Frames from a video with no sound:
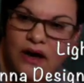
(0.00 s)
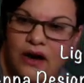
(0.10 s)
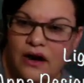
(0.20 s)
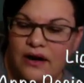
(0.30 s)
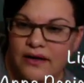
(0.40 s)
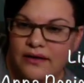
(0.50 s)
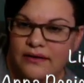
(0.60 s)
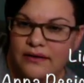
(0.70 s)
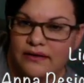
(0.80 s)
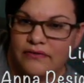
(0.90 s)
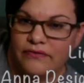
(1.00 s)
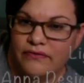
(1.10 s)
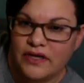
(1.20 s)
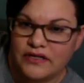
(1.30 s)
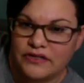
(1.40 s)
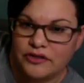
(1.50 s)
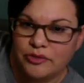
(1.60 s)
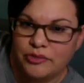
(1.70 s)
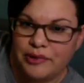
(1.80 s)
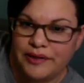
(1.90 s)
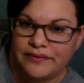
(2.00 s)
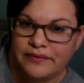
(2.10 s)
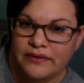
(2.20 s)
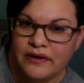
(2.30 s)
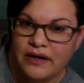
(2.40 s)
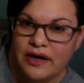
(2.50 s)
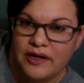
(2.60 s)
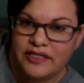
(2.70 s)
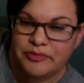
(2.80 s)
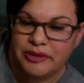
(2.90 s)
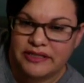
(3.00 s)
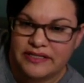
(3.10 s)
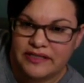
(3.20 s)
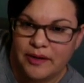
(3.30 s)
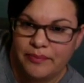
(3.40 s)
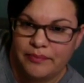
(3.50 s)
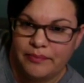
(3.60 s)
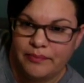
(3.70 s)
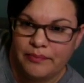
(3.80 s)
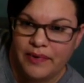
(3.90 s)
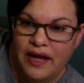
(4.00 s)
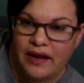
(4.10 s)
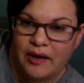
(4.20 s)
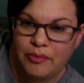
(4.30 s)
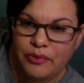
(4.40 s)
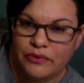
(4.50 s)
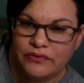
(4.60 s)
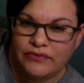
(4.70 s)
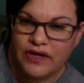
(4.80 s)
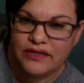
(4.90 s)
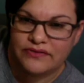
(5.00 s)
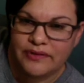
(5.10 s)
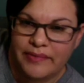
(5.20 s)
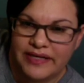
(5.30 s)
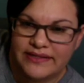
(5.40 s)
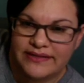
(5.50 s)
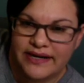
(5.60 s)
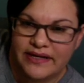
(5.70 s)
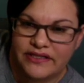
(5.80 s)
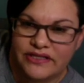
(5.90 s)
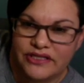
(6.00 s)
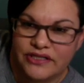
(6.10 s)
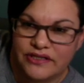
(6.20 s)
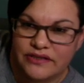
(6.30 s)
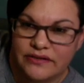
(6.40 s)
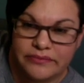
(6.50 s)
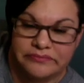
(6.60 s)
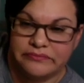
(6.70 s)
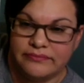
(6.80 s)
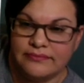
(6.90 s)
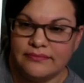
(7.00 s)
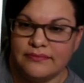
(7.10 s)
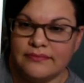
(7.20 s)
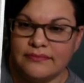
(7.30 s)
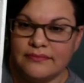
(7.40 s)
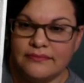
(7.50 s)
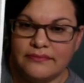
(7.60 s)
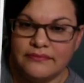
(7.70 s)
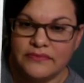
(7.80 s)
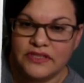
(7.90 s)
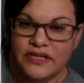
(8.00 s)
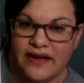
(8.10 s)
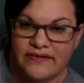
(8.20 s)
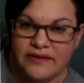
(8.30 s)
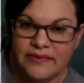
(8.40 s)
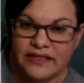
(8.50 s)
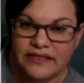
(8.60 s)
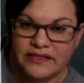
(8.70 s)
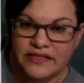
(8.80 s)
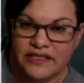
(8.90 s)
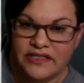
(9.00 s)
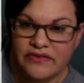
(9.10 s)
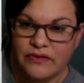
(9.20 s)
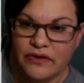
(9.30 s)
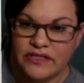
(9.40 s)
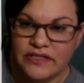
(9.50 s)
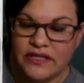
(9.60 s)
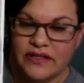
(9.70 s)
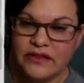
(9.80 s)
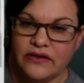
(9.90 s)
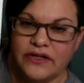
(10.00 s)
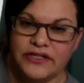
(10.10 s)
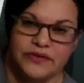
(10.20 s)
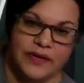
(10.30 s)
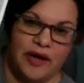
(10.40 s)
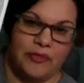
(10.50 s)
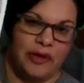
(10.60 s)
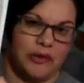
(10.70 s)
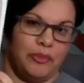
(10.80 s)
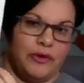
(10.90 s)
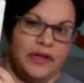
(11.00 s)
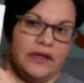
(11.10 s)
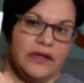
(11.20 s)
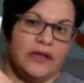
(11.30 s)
on Flosstube, but I just picked this up and I pulled floss from my stash just to have something to stitch. Of course, it's on the 32 count Petty Point